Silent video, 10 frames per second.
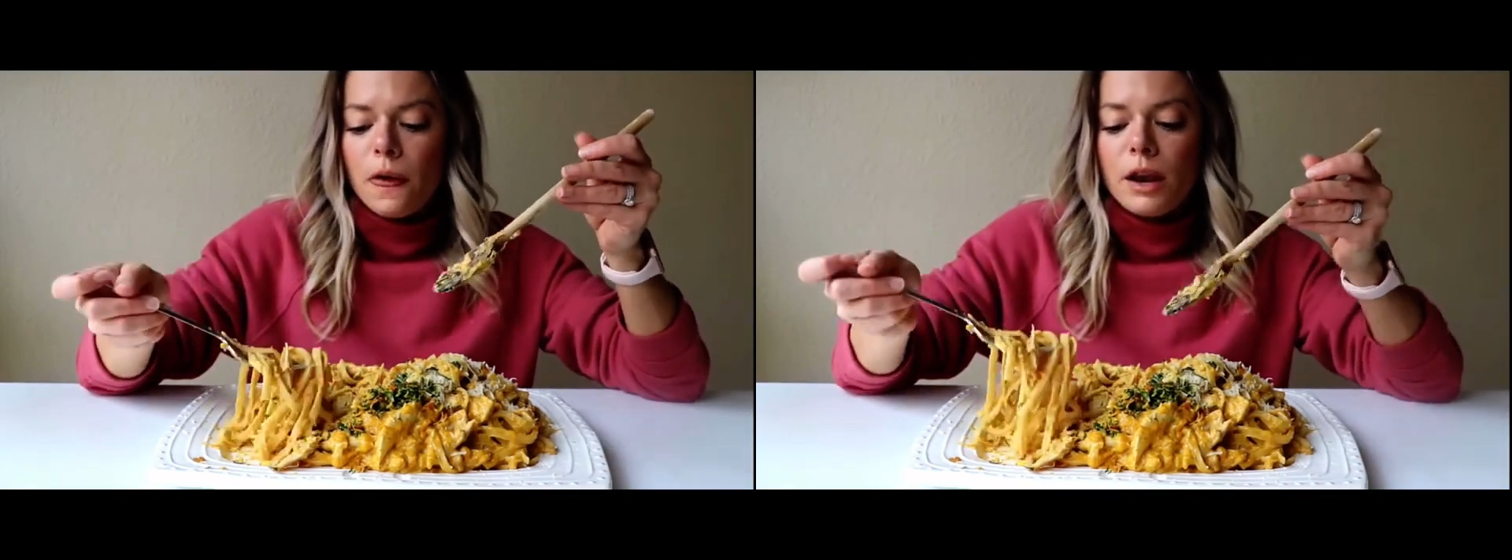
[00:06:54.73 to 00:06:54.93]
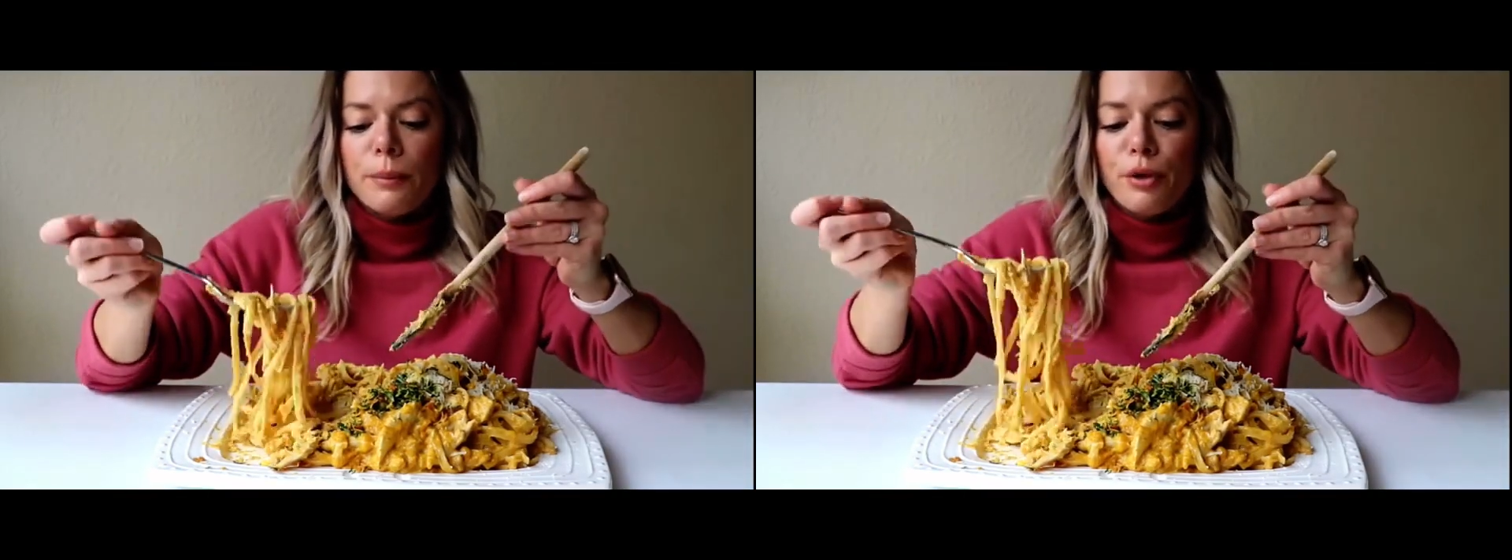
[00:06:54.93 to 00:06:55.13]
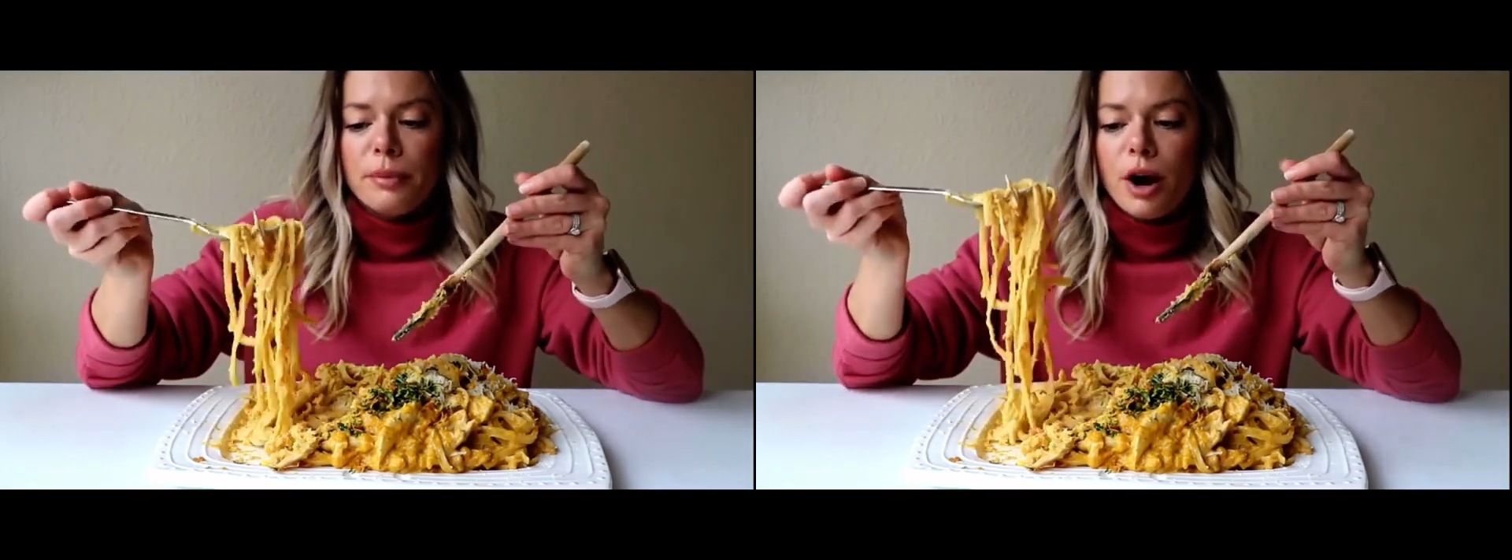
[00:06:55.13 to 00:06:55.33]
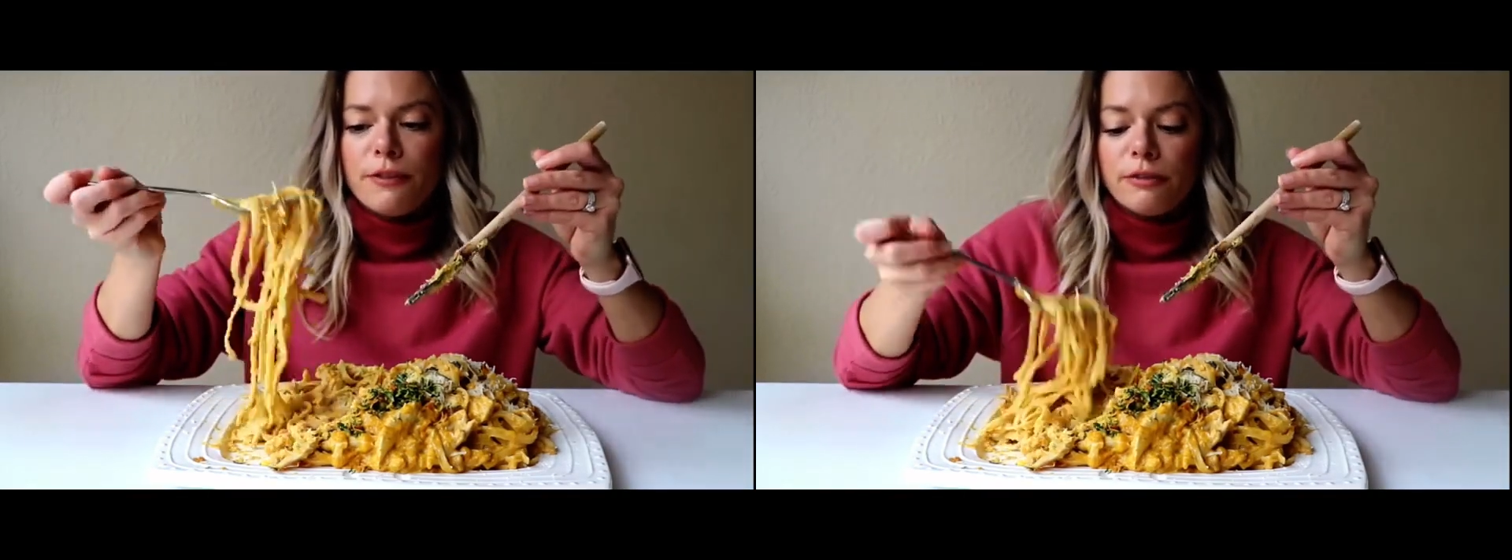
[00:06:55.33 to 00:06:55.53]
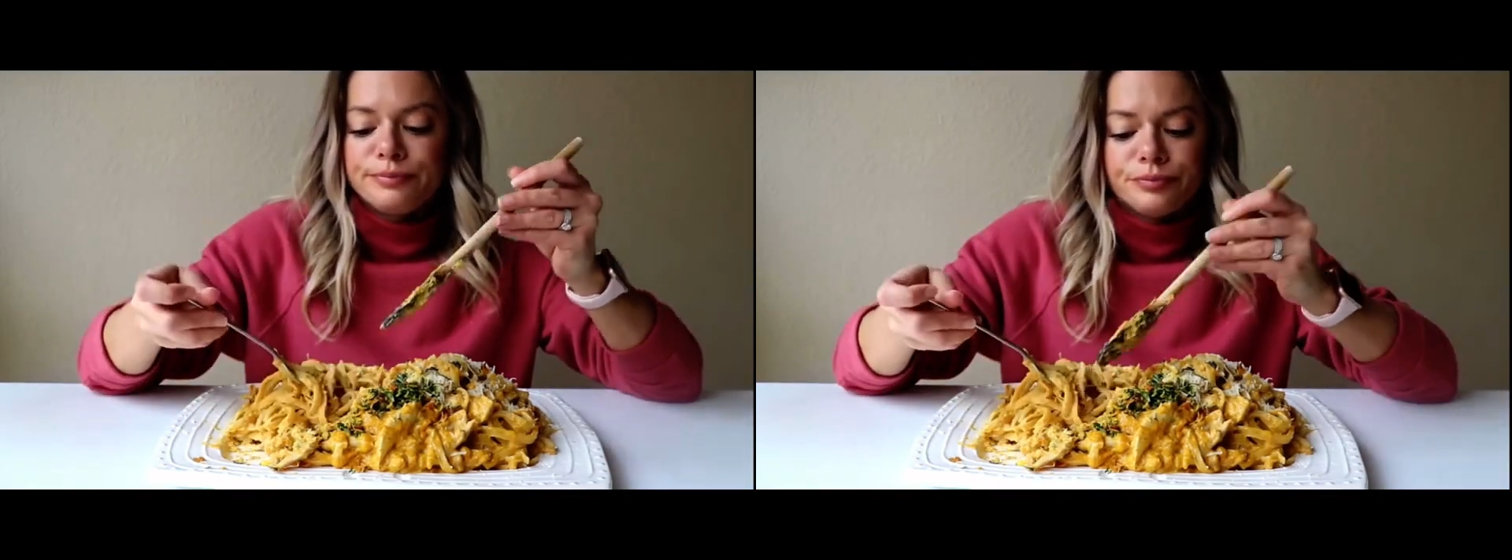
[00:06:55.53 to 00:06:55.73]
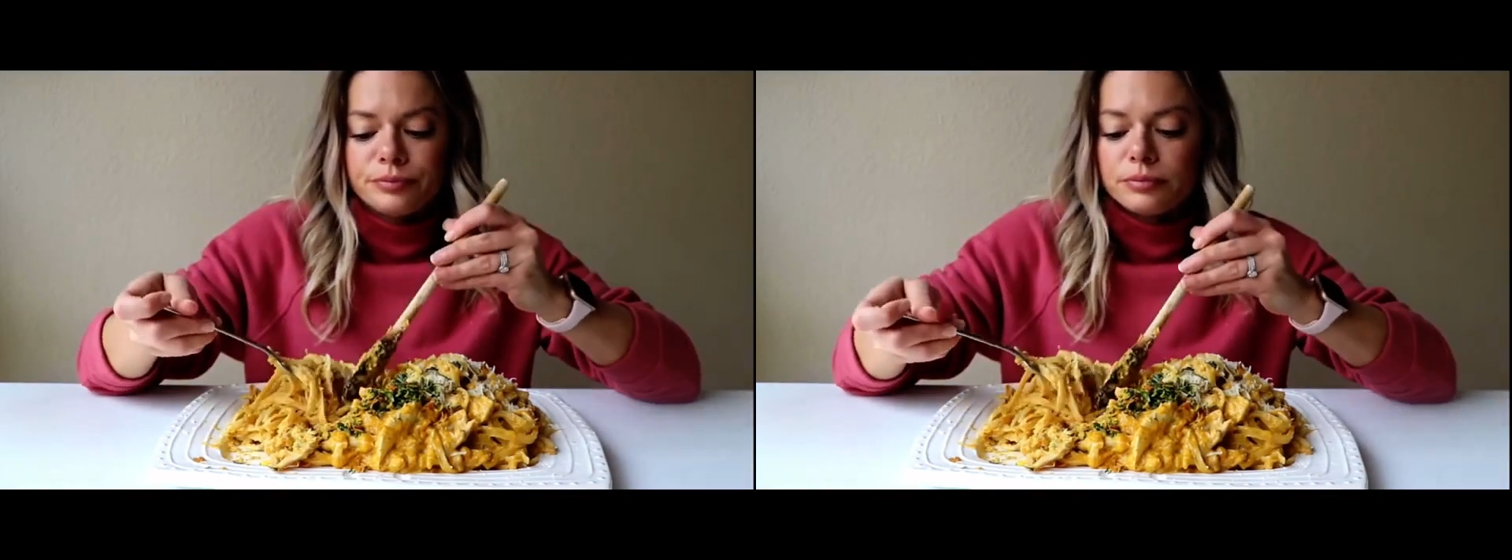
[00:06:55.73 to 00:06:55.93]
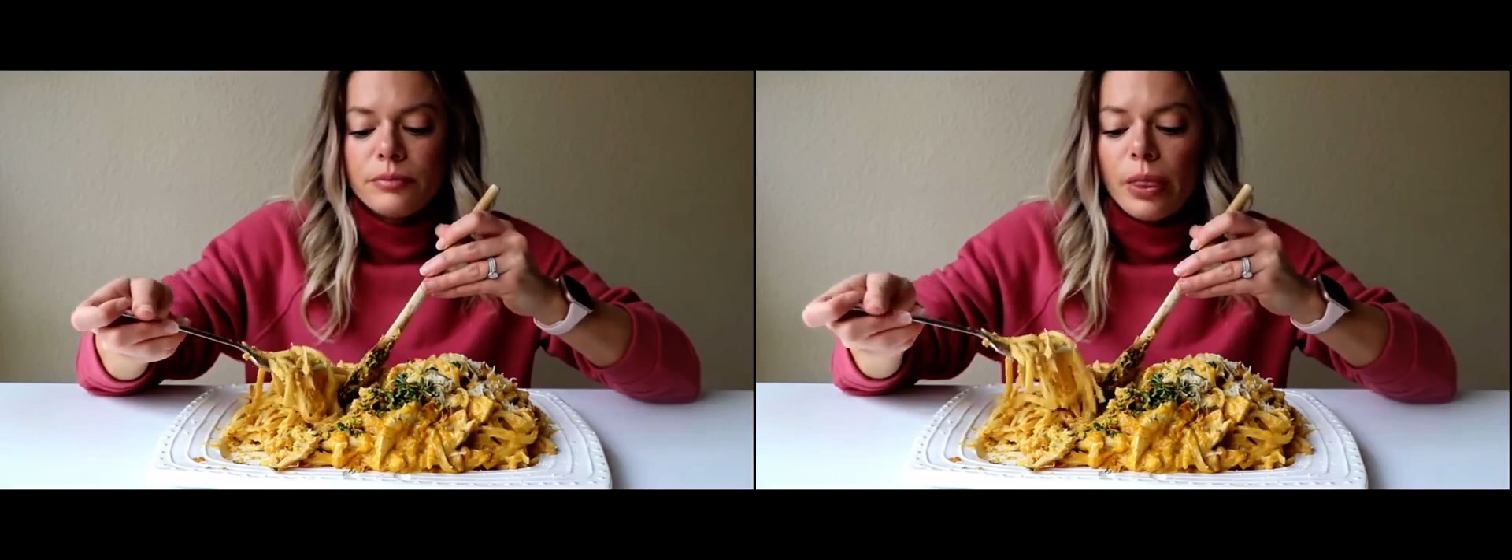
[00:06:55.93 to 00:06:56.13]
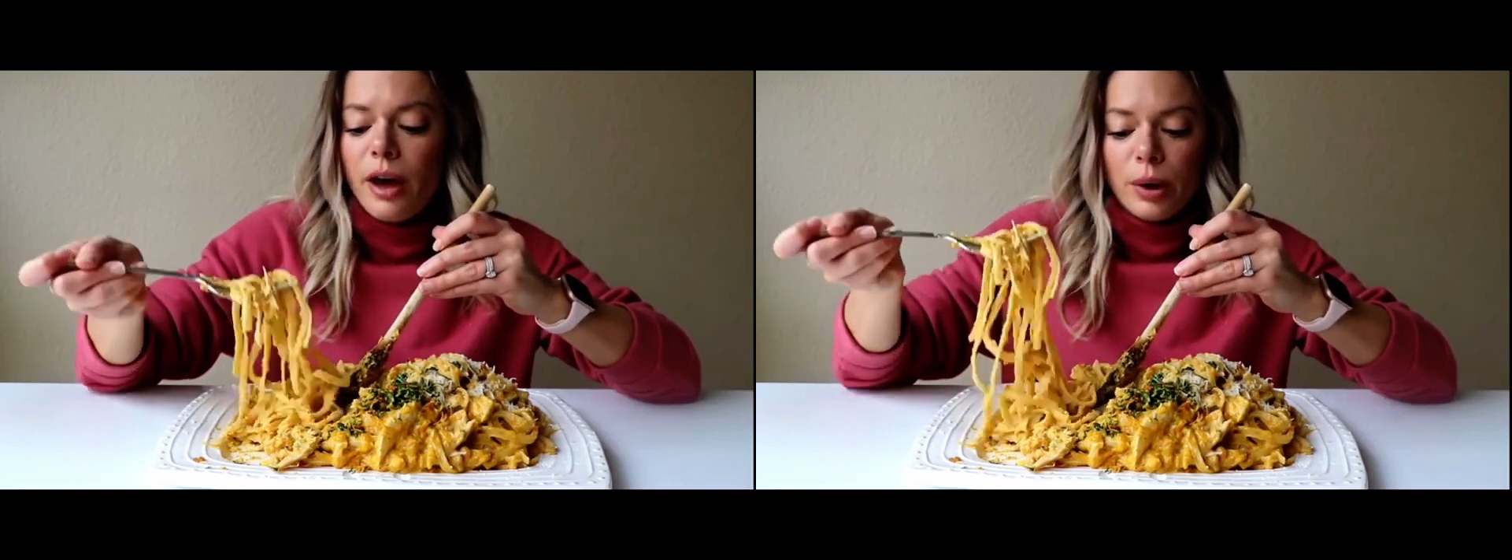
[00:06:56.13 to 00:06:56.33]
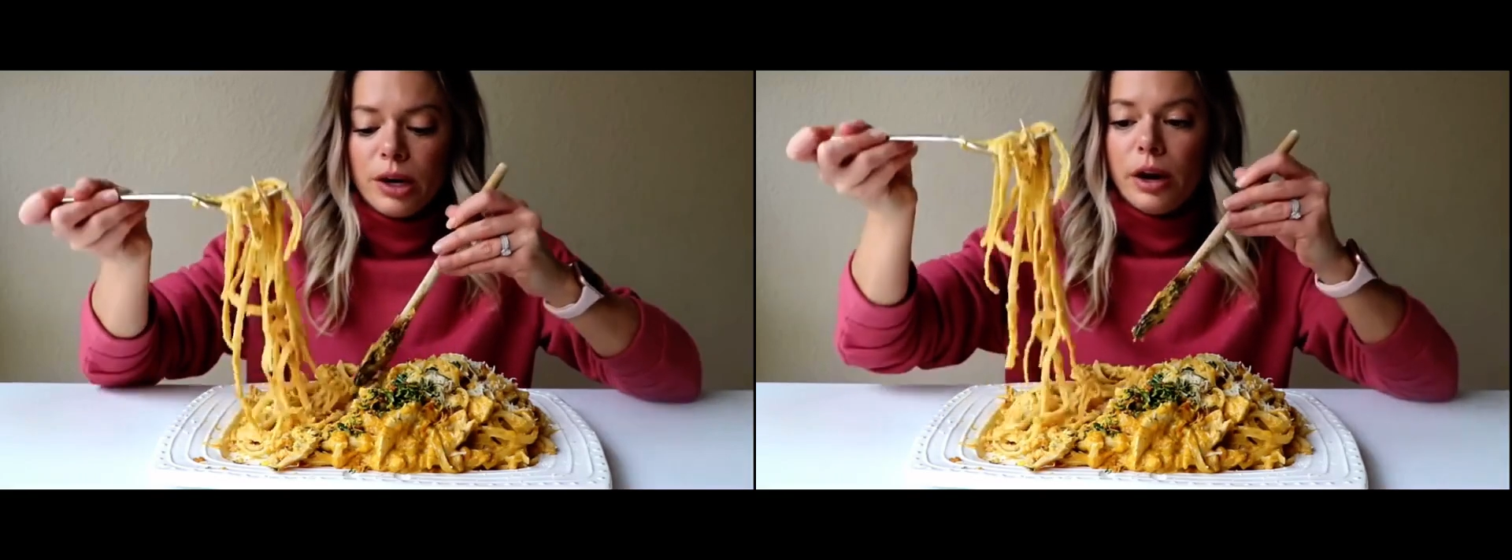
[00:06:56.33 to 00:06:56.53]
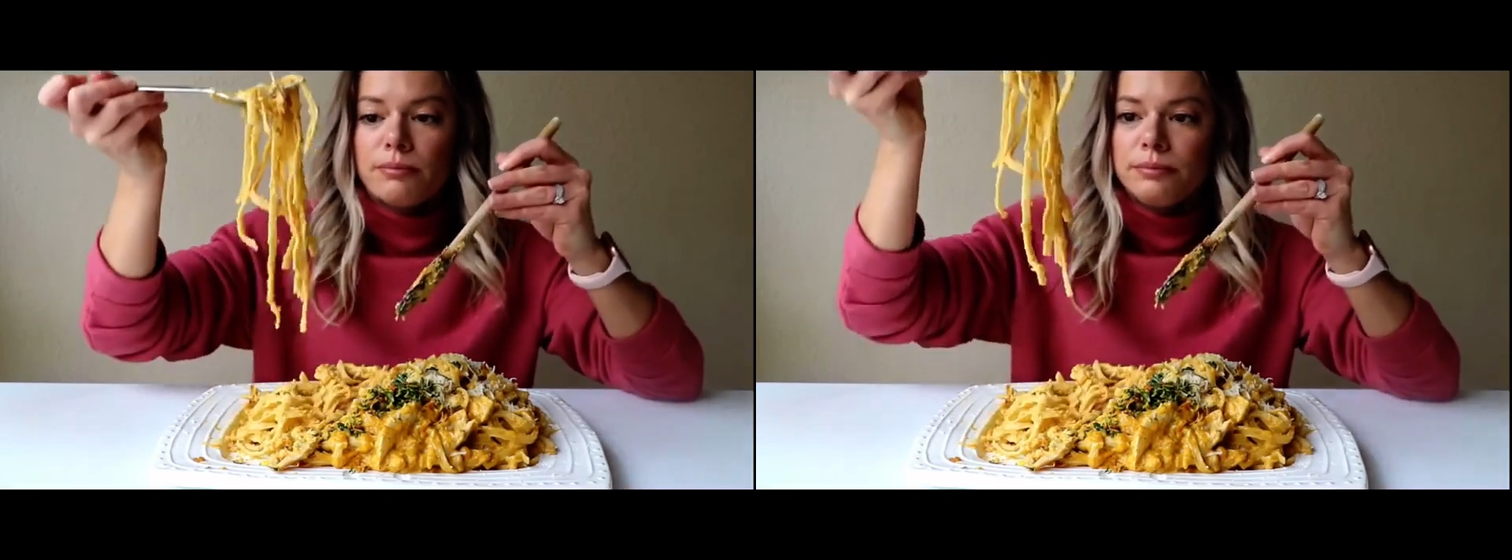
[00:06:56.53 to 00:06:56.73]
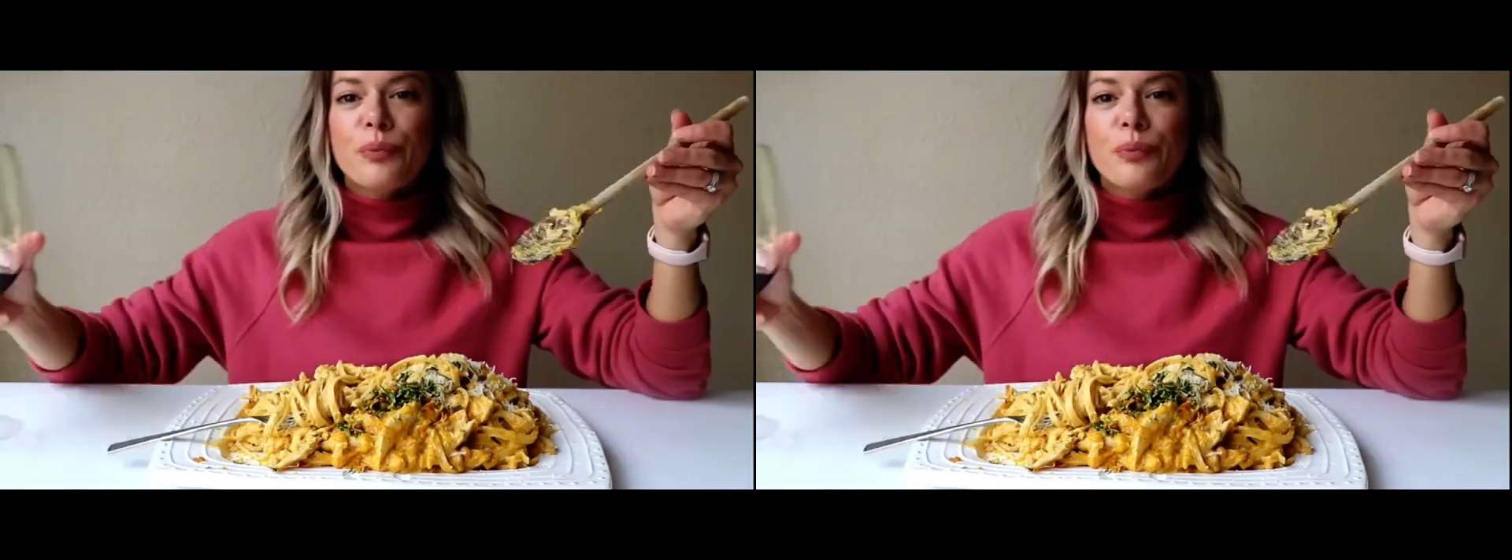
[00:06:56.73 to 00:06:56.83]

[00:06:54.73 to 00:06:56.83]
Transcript: that I pulled the meat off of. That went in here.